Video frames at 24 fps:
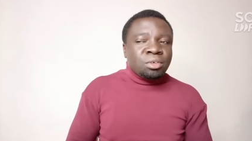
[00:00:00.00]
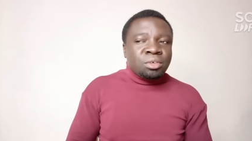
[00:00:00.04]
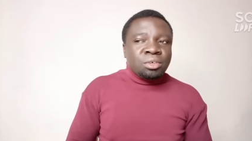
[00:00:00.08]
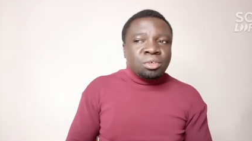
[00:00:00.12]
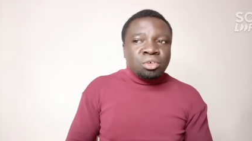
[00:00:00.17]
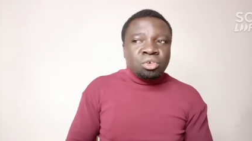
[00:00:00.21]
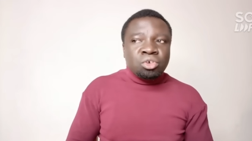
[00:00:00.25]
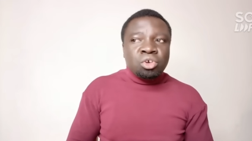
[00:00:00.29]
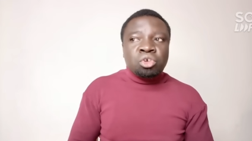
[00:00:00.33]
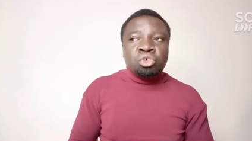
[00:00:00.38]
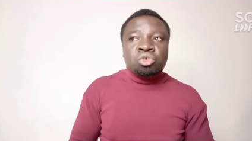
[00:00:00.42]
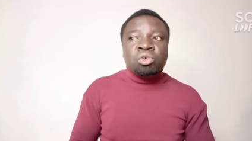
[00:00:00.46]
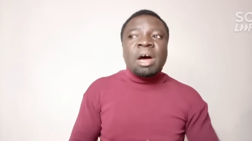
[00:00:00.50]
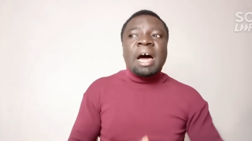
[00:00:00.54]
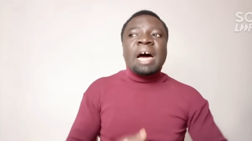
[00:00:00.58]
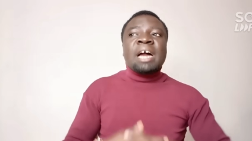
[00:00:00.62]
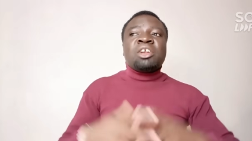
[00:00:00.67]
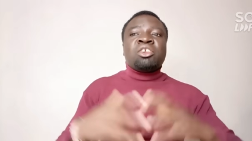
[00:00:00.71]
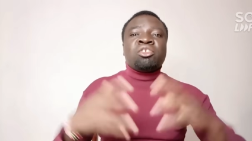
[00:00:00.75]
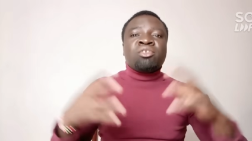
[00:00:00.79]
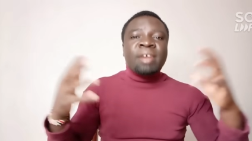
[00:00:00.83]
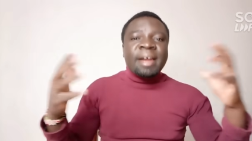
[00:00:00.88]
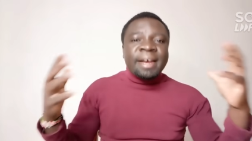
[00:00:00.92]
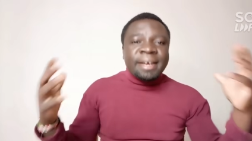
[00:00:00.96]
you know, to
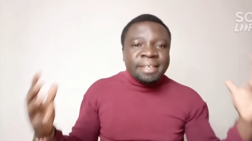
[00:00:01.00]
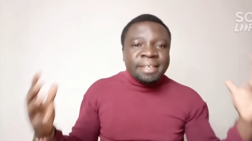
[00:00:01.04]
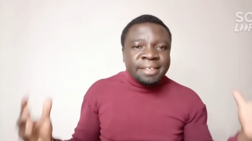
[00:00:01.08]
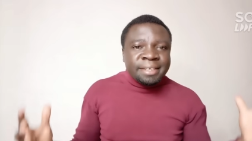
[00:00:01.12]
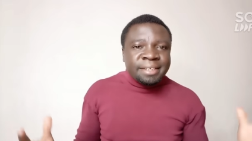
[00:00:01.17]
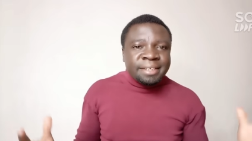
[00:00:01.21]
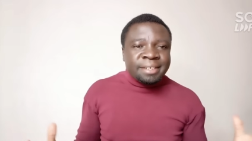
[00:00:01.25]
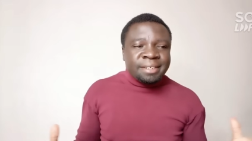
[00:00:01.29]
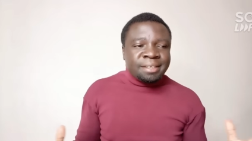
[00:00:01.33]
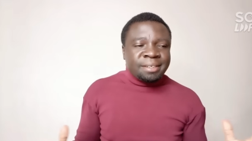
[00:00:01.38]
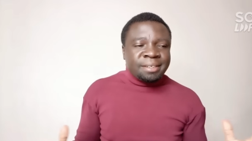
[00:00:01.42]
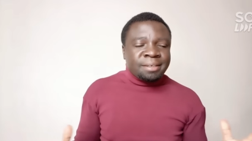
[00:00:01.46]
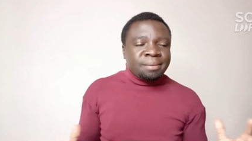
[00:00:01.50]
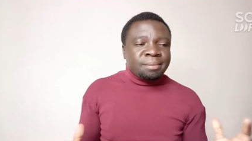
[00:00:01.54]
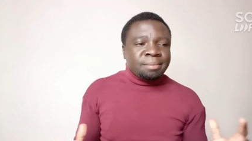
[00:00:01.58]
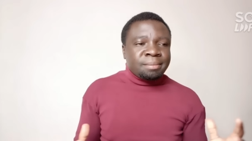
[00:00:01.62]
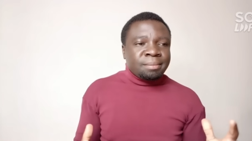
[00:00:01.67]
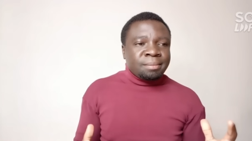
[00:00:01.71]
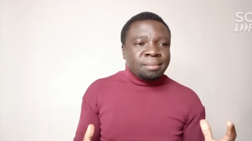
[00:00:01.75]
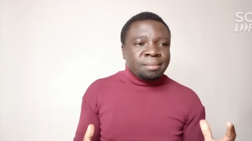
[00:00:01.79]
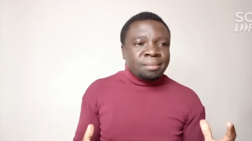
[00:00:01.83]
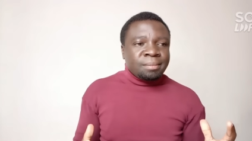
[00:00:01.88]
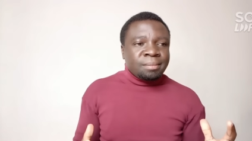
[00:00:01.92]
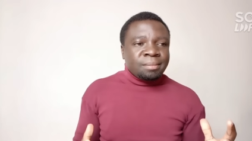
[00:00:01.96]
attract
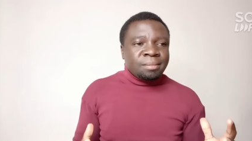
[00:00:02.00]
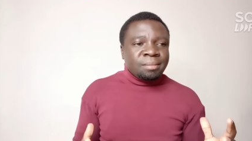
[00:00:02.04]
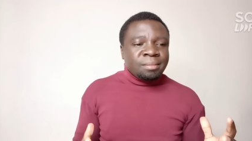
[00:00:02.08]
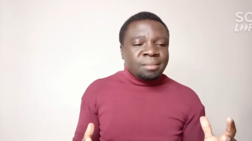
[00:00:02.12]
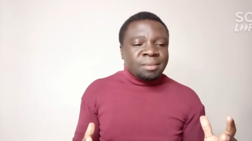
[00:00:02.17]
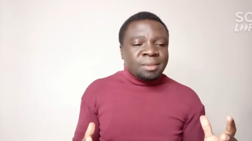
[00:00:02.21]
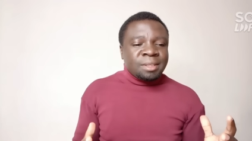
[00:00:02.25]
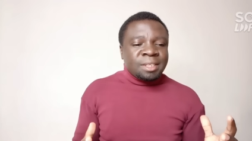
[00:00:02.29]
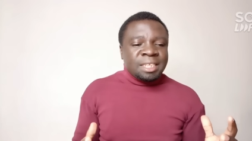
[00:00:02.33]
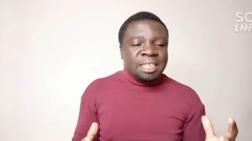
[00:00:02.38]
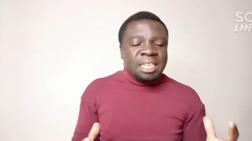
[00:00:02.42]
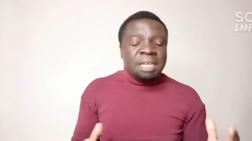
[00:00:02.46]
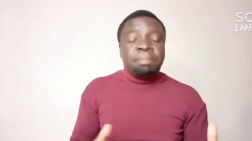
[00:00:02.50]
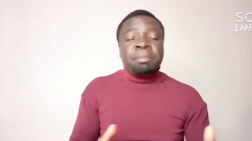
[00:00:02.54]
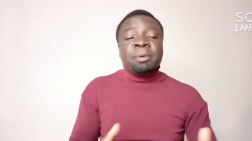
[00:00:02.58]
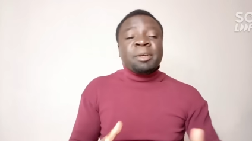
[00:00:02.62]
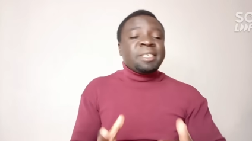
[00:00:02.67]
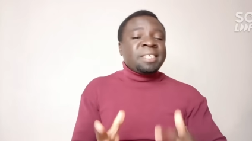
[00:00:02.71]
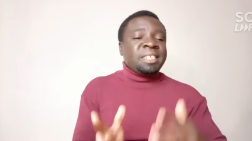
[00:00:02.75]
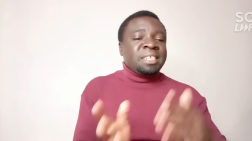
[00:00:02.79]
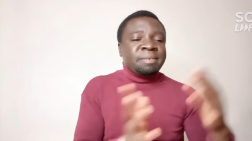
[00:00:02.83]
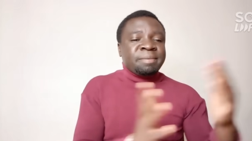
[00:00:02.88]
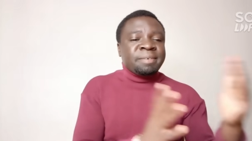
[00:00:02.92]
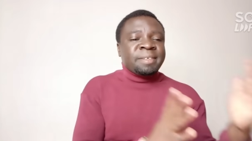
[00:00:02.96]
the
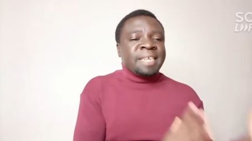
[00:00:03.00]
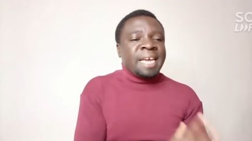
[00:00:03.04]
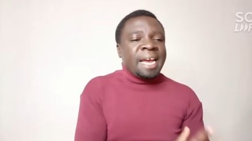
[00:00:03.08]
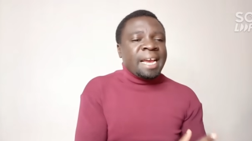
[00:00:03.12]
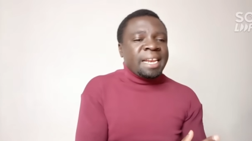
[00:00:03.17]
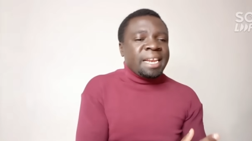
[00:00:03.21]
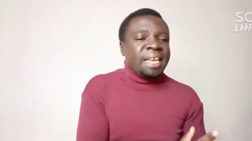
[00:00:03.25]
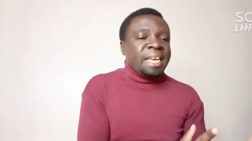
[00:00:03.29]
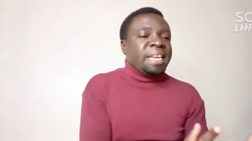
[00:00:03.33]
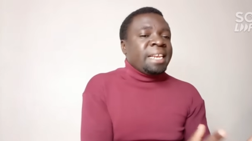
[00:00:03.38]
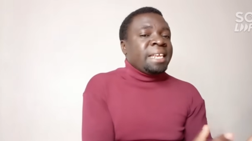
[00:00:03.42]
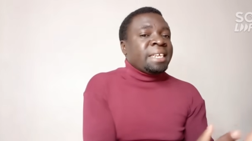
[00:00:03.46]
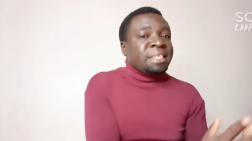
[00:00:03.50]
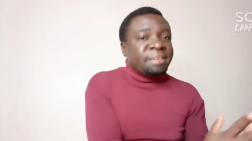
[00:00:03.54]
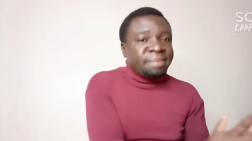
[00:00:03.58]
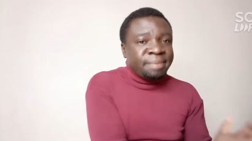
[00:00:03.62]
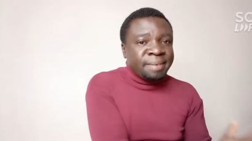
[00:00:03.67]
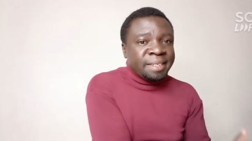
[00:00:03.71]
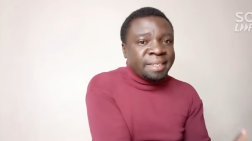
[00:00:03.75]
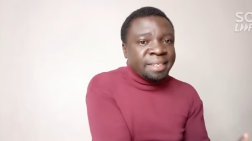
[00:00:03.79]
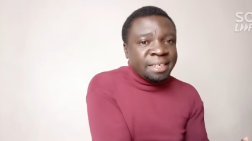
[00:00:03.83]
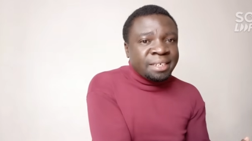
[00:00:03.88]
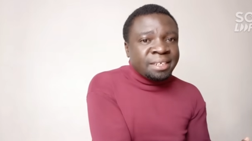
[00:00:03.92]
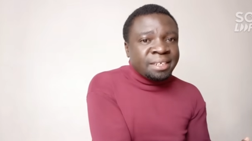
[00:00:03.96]
positive side in his
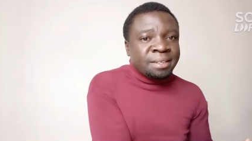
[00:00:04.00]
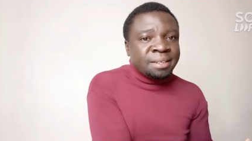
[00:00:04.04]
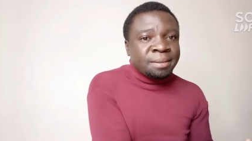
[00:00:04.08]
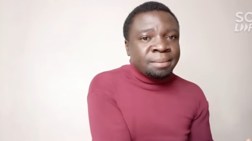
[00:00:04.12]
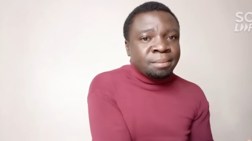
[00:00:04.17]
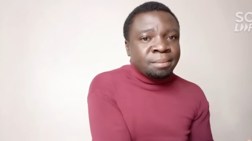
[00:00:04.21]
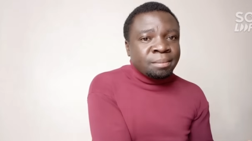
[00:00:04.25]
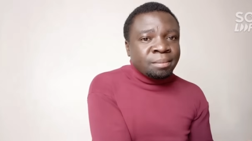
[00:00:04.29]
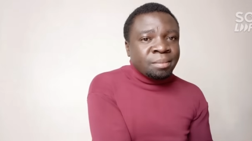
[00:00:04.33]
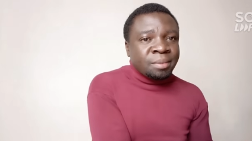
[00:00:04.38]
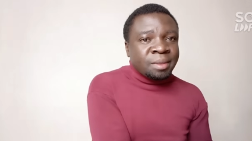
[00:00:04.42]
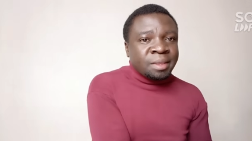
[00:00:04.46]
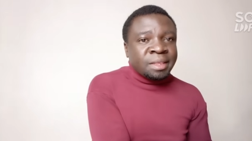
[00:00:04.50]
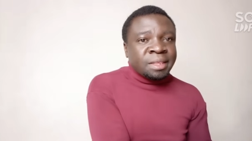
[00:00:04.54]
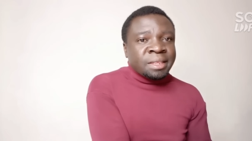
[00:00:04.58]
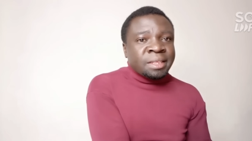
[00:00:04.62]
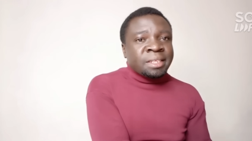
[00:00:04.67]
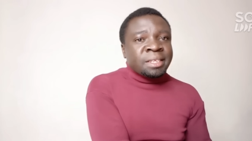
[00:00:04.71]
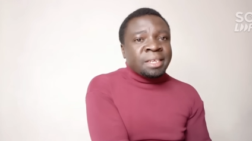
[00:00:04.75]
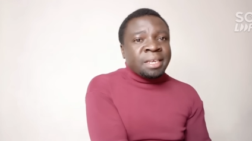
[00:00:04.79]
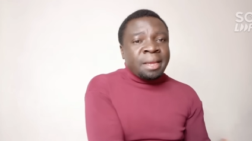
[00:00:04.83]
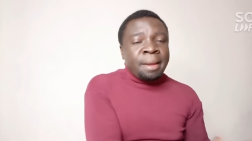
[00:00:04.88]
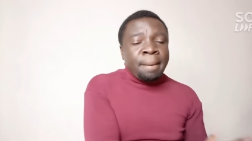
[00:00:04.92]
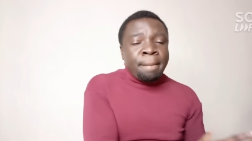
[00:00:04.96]
visit,
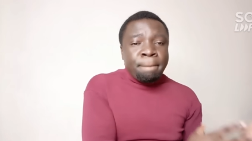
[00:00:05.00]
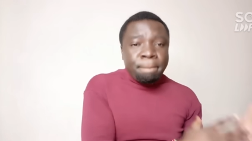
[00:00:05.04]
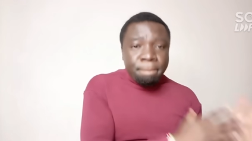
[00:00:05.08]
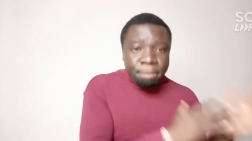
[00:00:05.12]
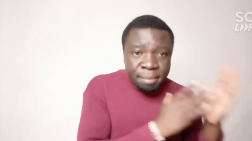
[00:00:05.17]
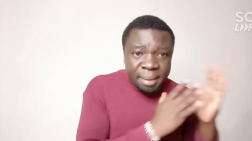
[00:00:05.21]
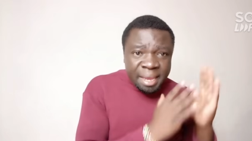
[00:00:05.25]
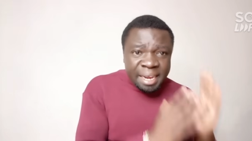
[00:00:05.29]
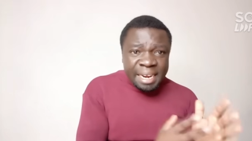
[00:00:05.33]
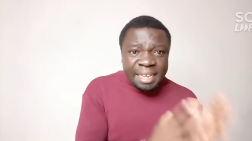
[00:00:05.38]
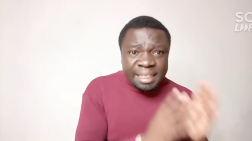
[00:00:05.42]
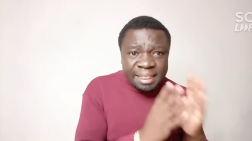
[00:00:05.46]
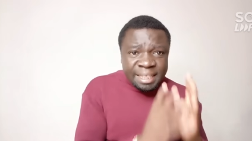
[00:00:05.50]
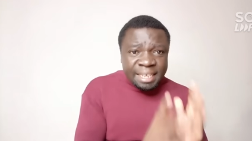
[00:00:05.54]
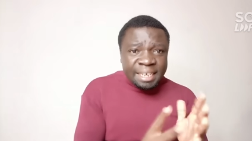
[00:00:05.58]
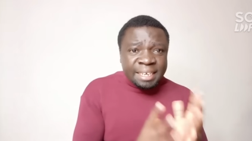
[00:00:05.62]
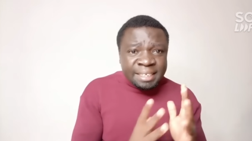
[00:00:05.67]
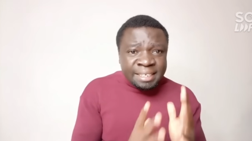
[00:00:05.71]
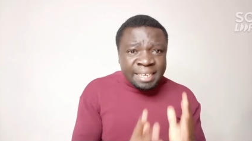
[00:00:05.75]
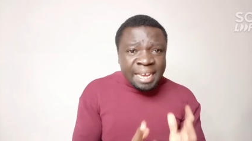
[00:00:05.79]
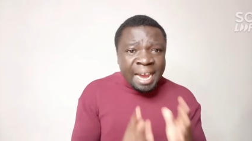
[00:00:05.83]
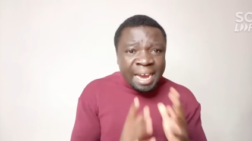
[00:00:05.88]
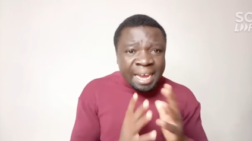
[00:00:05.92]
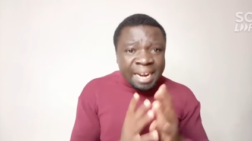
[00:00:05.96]
many
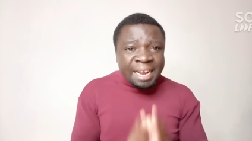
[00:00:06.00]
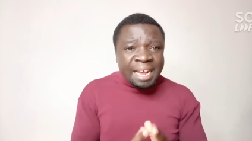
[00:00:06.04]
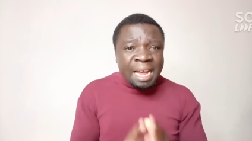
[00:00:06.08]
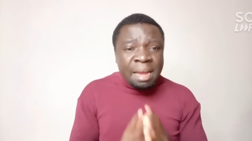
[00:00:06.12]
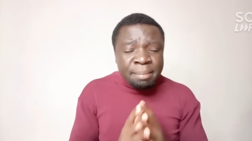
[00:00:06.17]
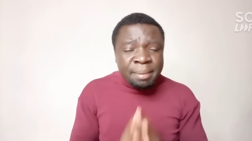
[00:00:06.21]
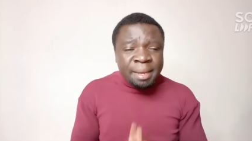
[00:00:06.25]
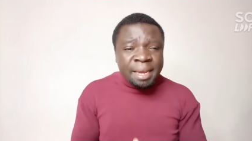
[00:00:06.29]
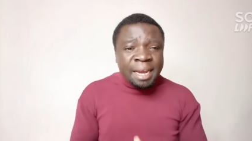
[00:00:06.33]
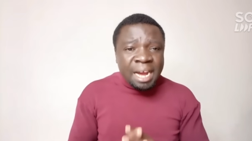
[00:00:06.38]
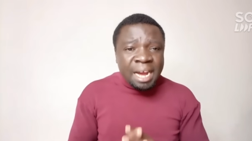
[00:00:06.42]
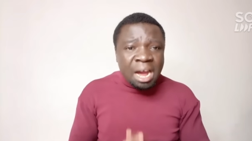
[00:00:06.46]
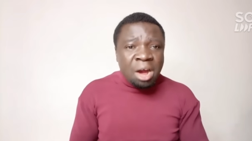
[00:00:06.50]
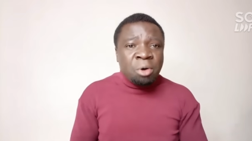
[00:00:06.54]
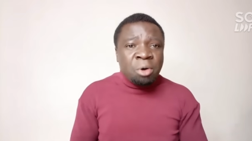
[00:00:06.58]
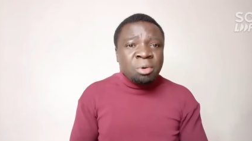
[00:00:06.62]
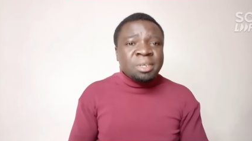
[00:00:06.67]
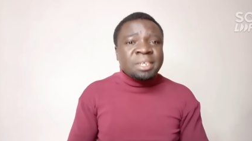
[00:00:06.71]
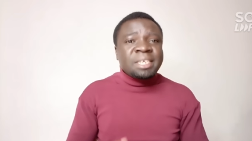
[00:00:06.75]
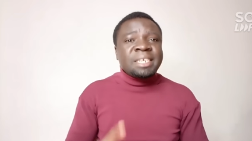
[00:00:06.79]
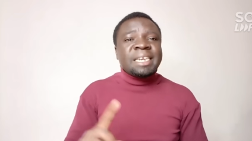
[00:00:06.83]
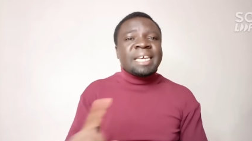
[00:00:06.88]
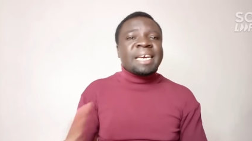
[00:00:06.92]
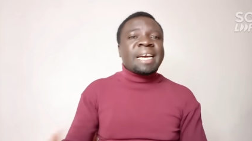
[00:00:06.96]
things are coming
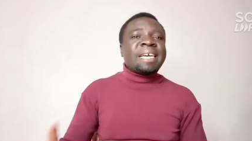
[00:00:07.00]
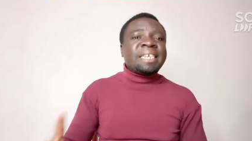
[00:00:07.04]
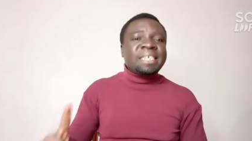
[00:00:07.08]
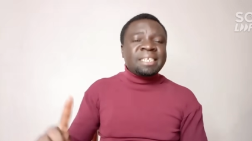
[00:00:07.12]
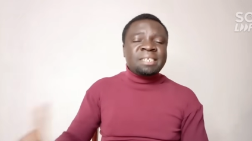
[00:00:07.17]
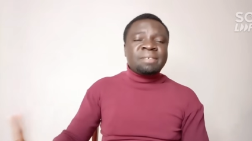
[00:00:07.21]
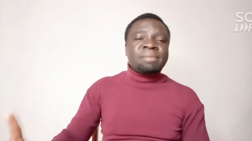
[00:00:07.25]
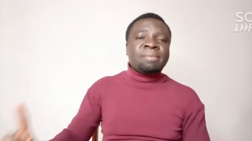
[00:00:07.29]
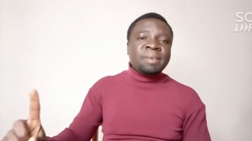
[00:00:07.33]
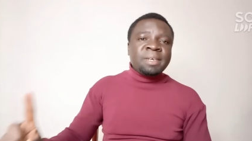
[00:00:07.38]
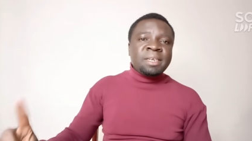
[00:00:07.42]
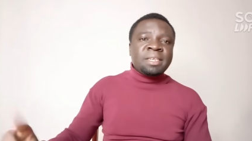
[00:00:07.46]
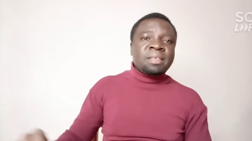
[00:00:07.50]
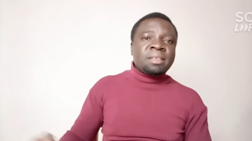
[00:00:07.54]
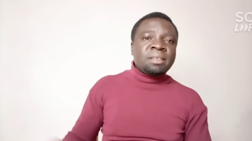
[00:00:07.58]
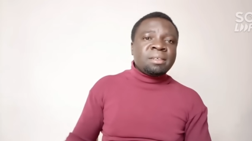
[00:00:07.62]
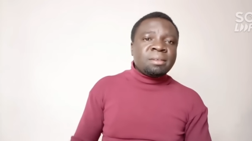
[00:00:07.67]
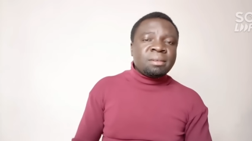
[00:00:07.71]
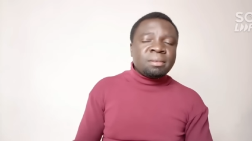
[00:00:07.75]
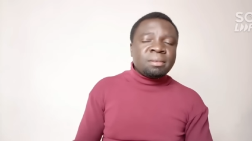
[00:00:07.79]
out negatively.